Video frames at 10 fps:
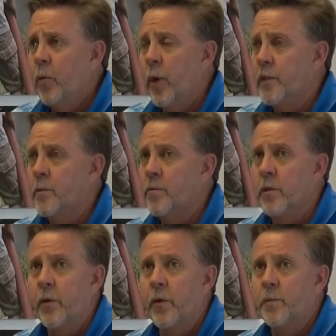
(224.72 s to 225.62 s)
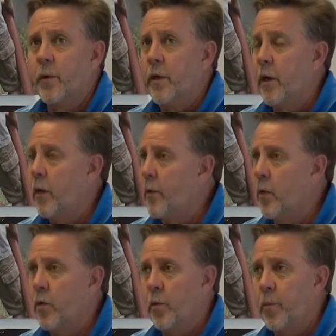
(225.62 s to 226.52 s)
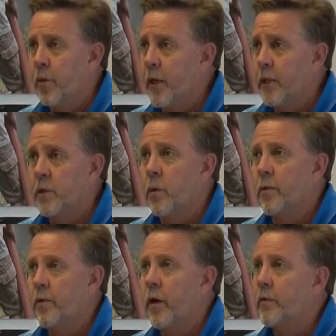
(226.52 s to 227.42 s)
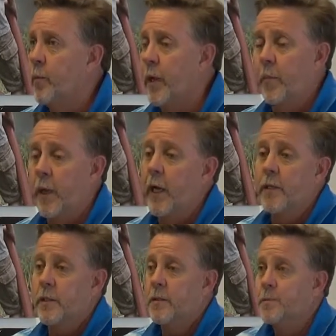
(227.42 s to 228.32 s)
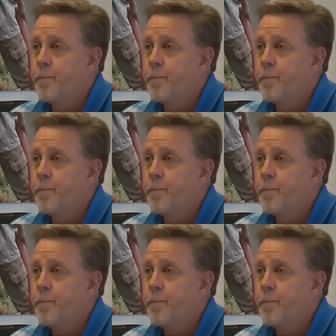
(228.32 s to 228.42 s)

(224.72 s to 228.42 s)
We had some sodas, but the whole community got so involved. We had a blast.